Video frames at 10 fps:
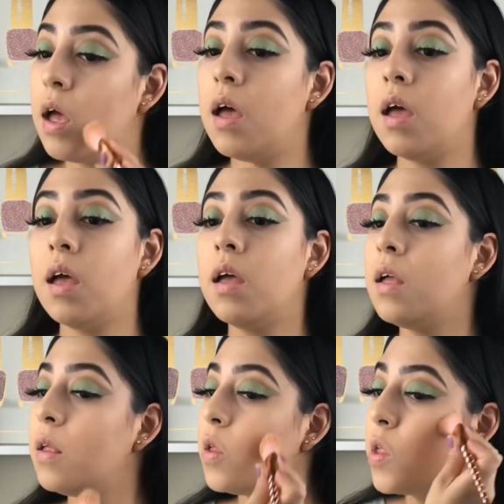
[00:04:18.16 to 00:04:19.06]

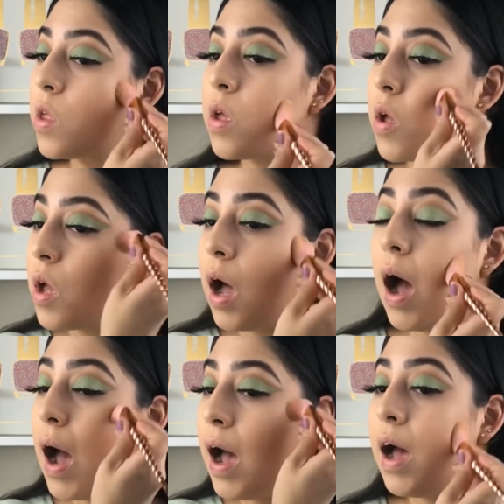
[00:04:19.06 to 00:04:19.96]
and
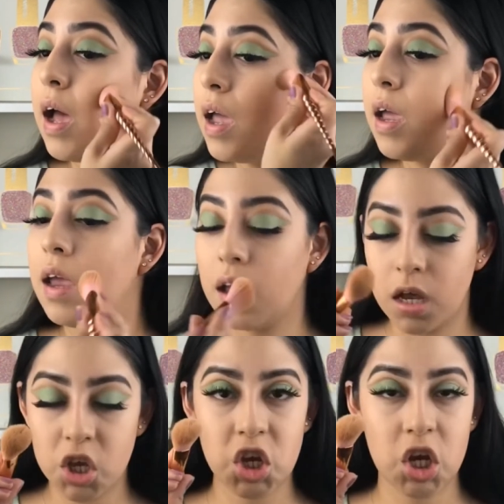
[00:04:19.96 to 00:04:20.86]
I
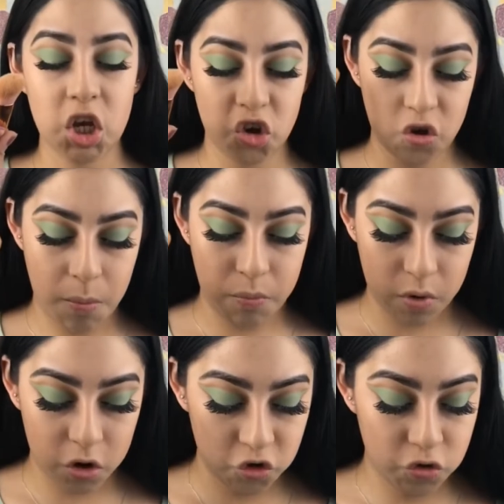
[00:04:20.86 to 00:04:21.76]
changed a
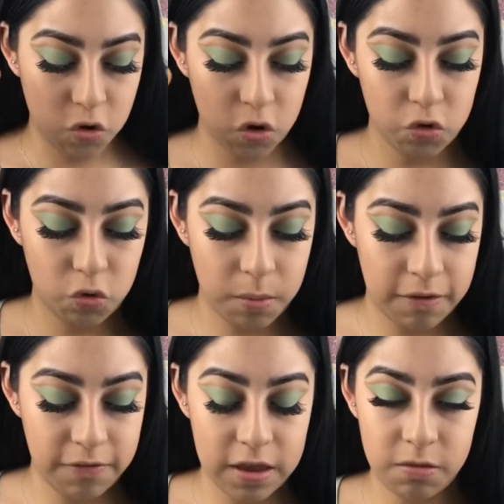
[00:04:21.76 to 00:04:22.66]
brush to contour my
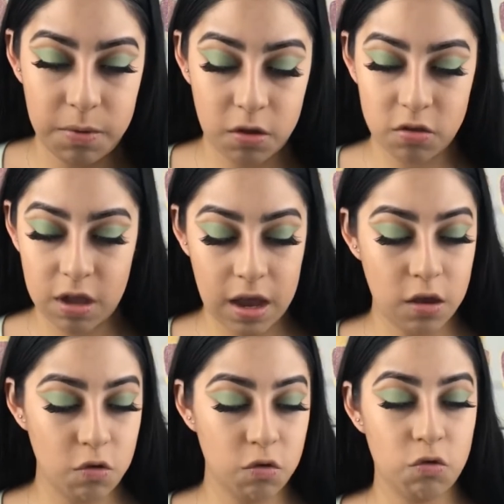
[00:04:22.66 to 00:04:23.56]
face because I
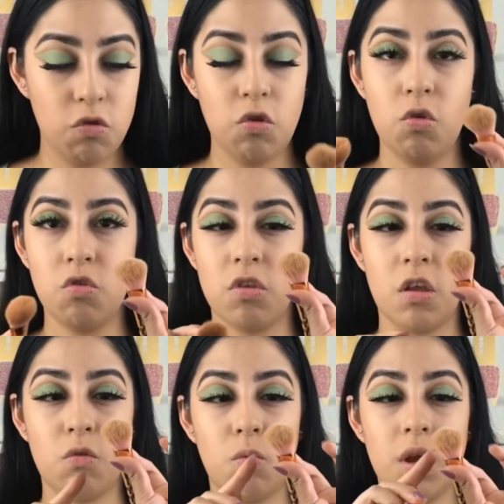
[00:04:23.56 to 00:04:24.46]
used to use
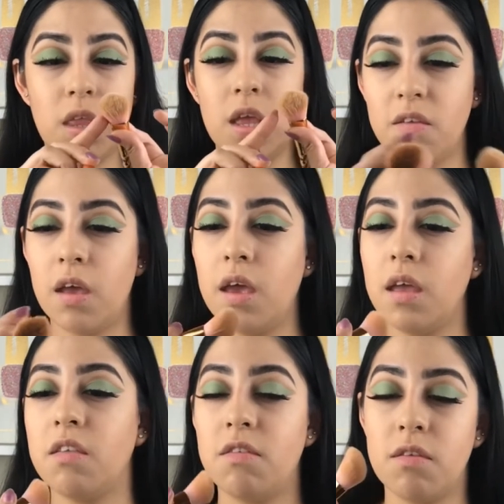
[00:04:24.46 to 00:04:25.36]
this one. Say
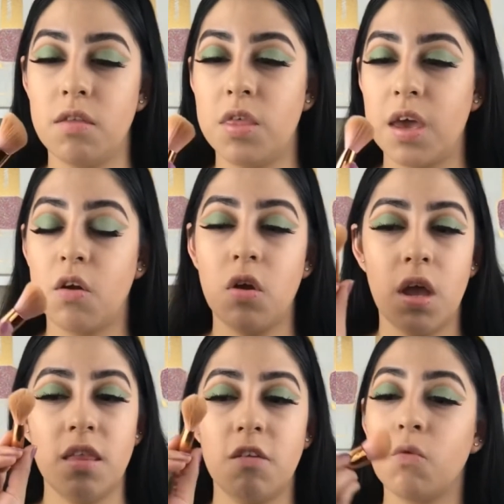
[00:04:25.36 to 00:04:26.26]
it's thicker
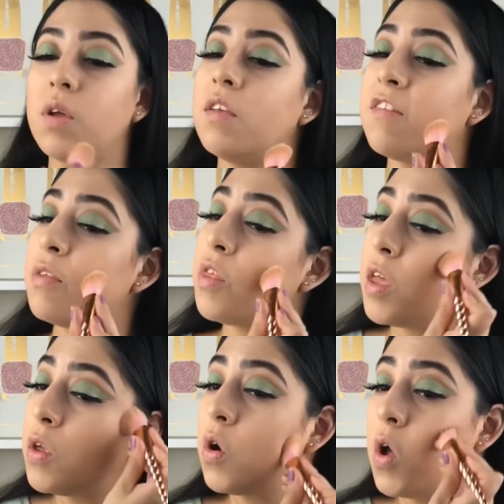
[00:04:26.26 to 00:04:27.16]
and this one is
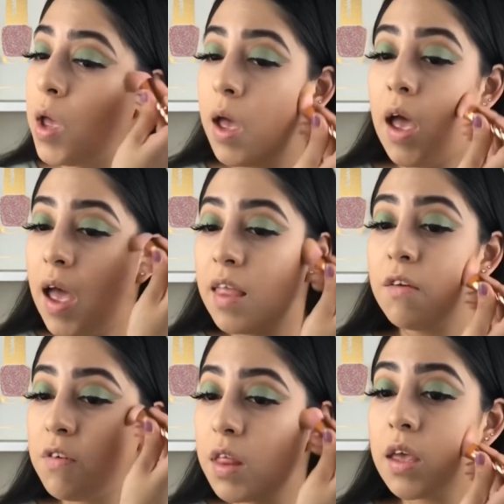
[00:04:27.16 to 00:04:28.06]
thinner, and I
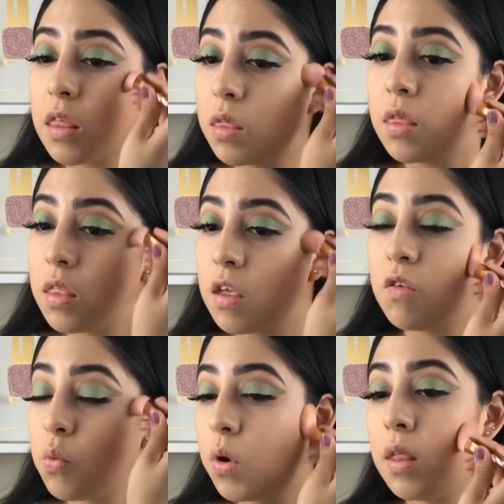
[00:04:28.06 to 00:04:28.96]
feel like
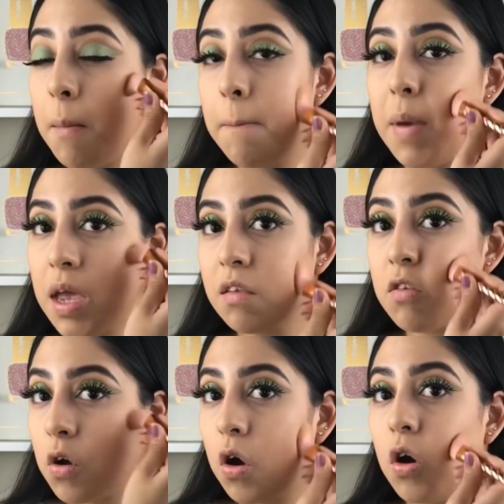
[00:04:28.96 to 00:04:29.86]
this one makes
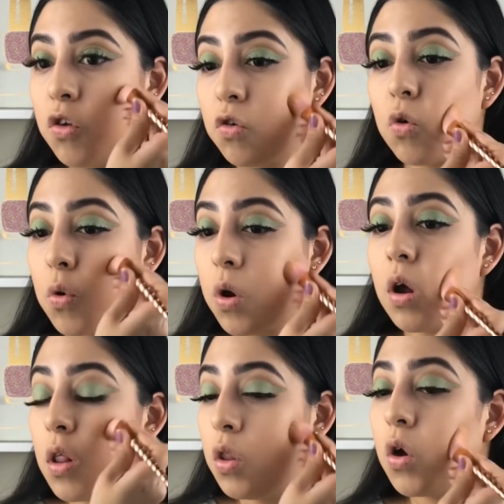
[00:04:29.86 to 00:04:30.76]
the contour
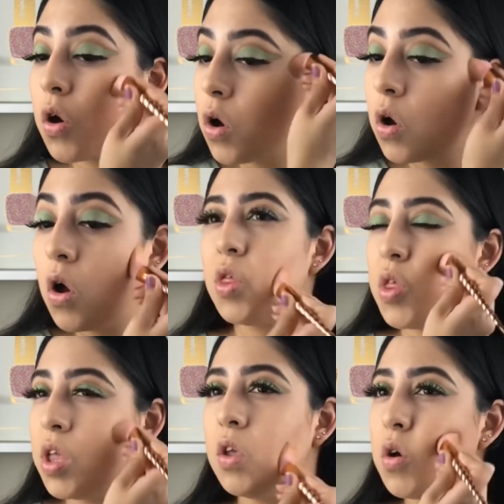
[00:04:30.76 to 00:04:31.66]
look
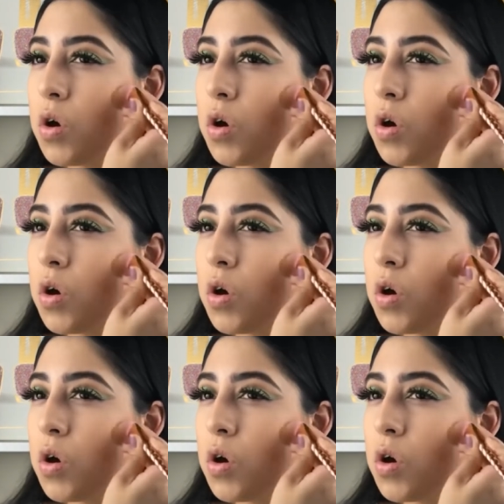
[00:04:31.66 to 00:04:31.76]
thinner.